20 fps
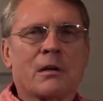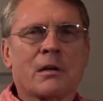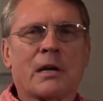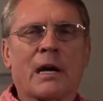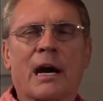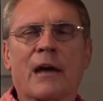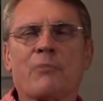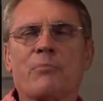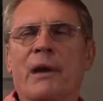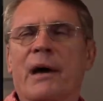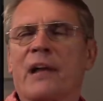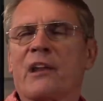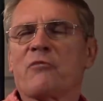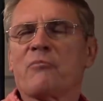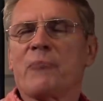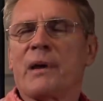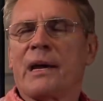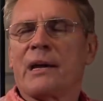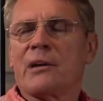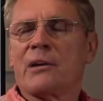God might
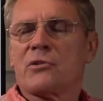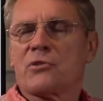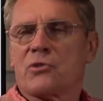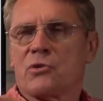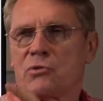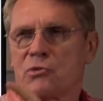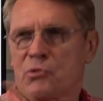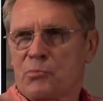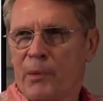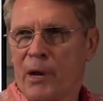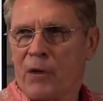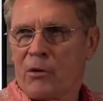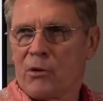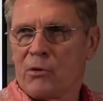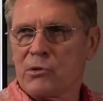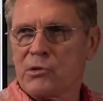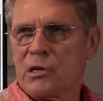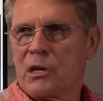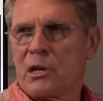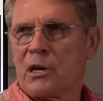have made two
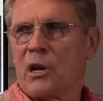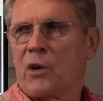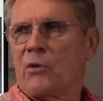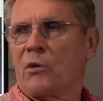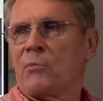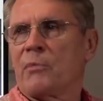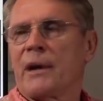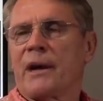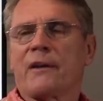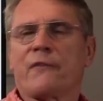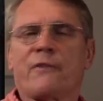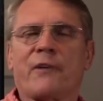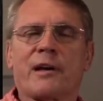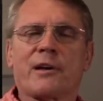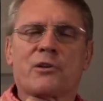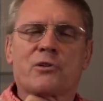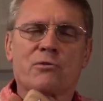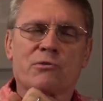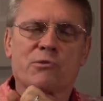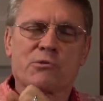sparrows, and Noah might have
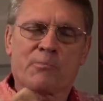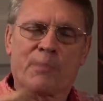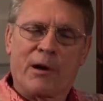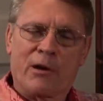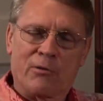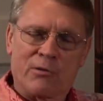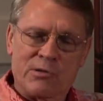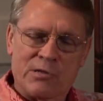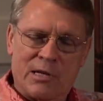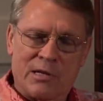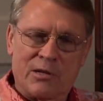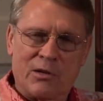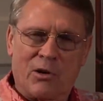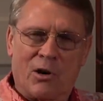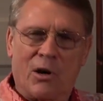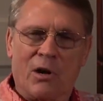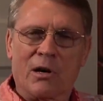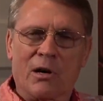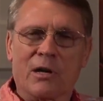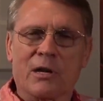had two sparrows on the
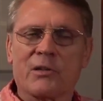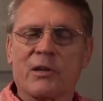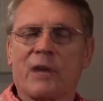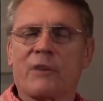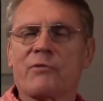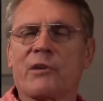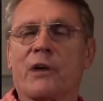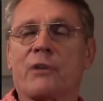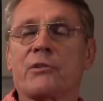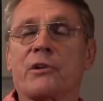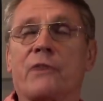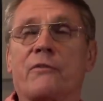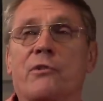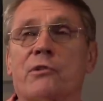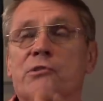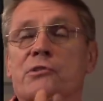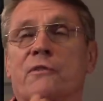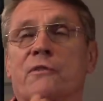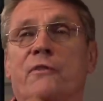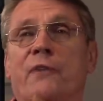ark, and they've now
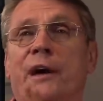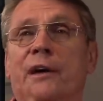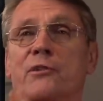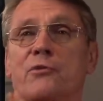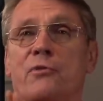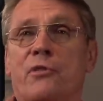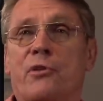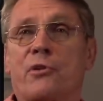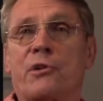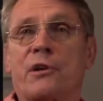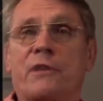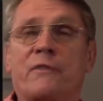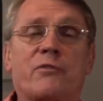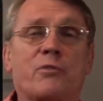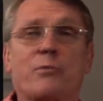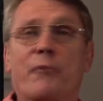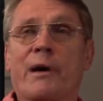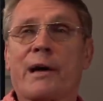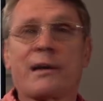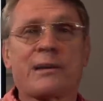diversified to thirty
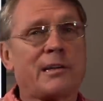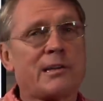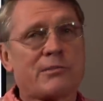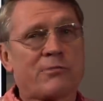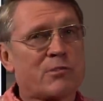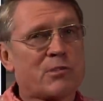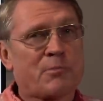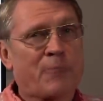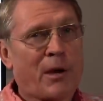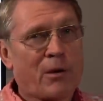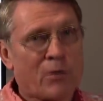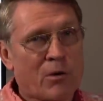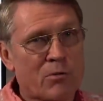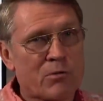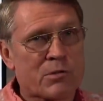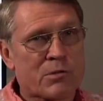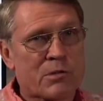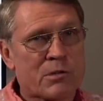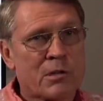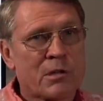varieties of
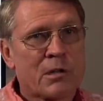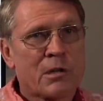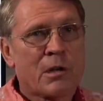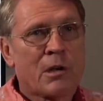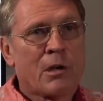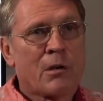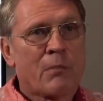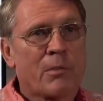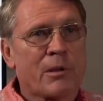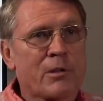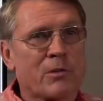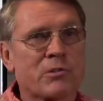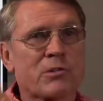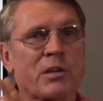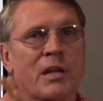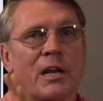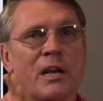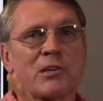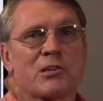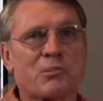sparrows. but they're
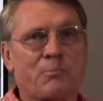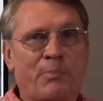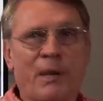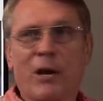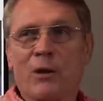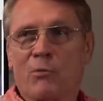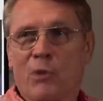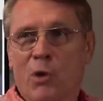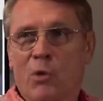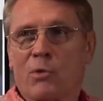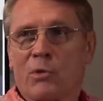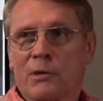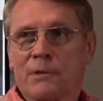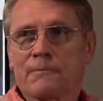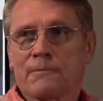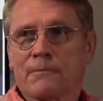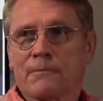still a sparrow.